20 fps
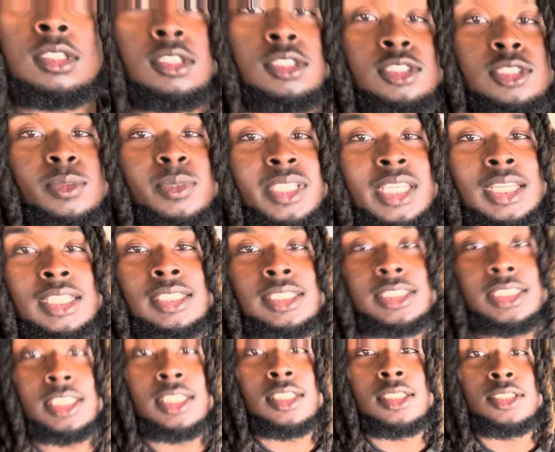So we got the
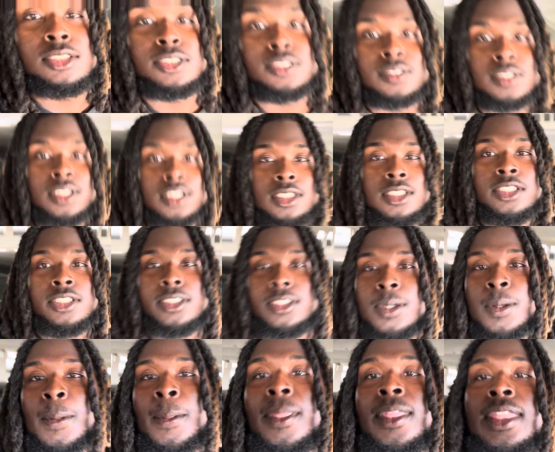Challenger right here.
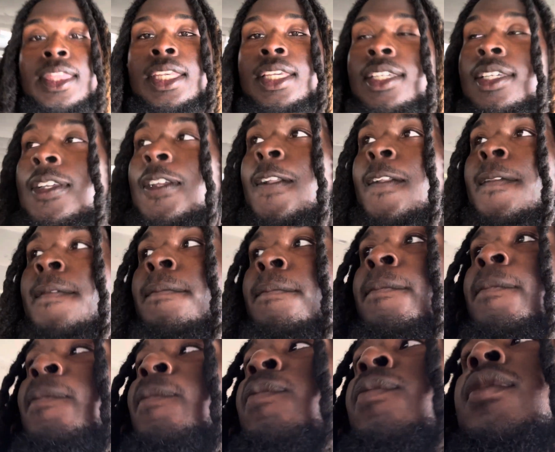Then
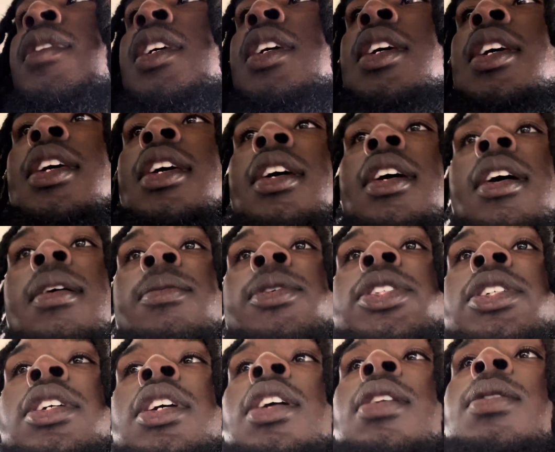I'm gonna show
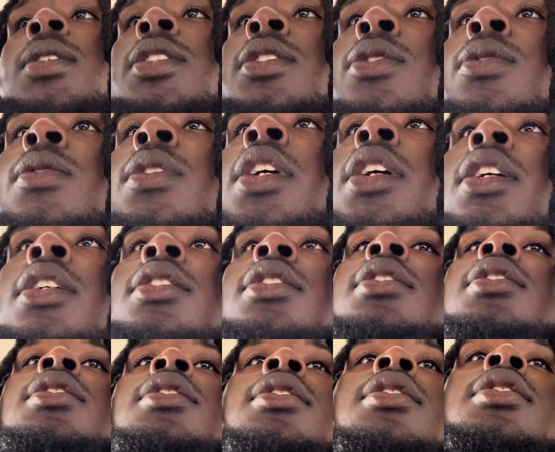y'all what to do next.
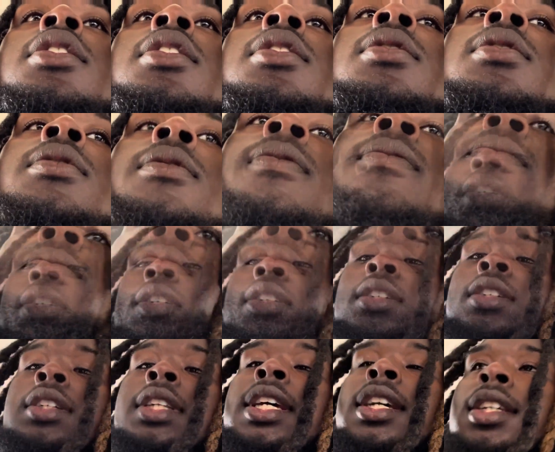So
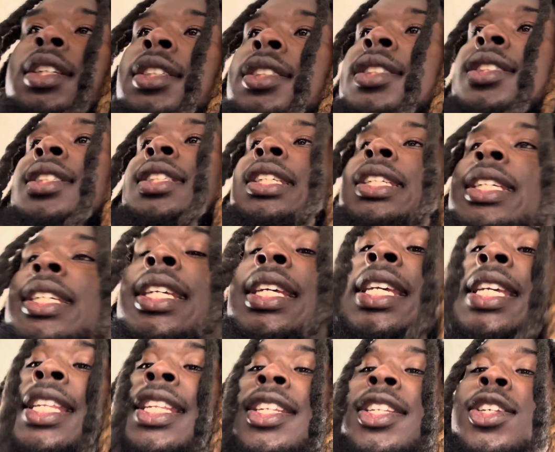next,
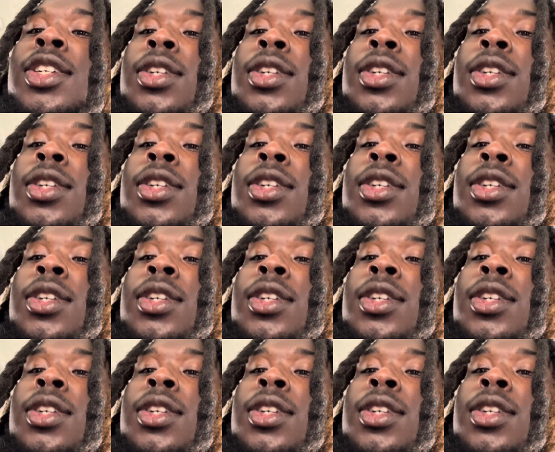get in the